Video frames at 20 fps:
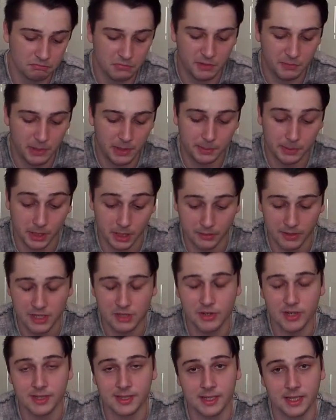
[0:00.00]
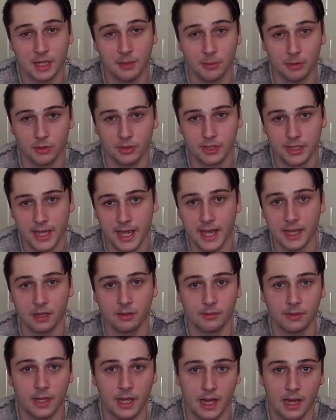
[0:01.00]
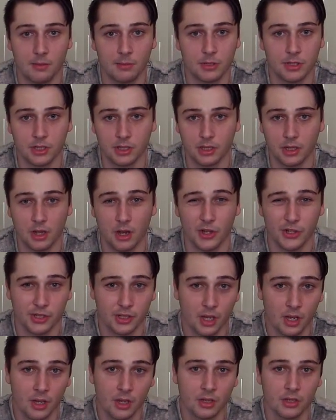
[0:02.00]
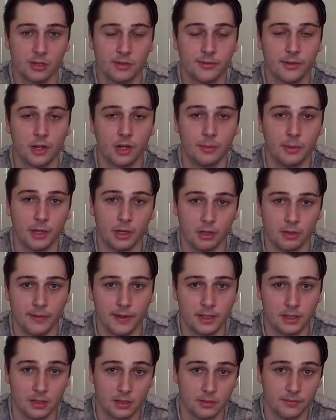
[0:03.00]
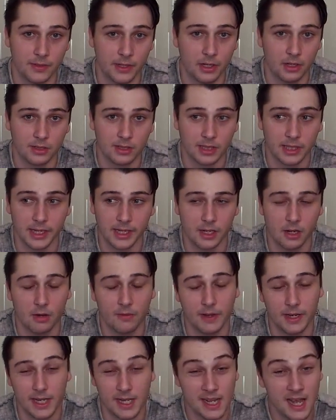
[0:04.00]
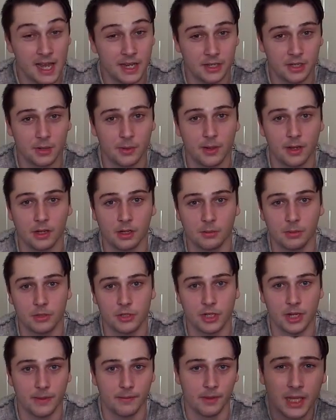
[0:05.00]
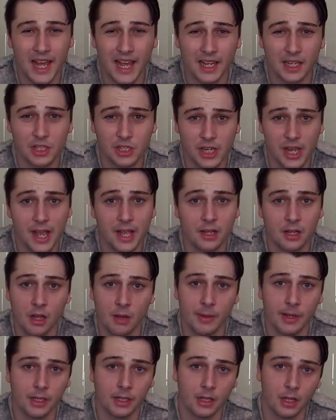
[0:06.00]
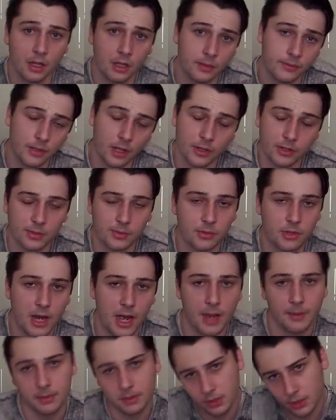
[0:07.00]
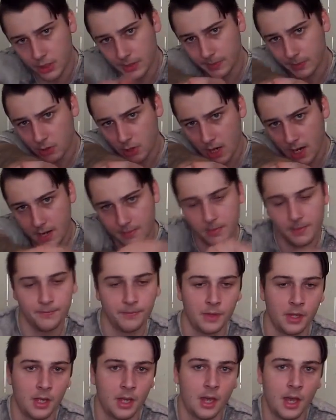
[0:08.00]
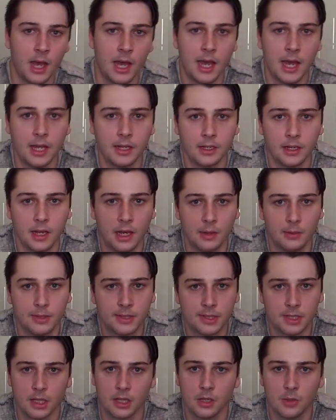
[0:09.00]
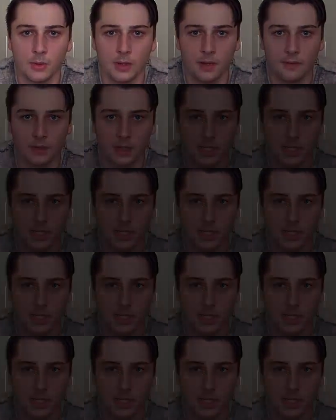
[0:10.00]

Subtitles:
if people are interested in it but scared of like how much it's going to cost, just thought it'd be a good video to let you know that you can do it on a budget. Like, share, comment. If you're not subscribed, subscribe, and I will see you in the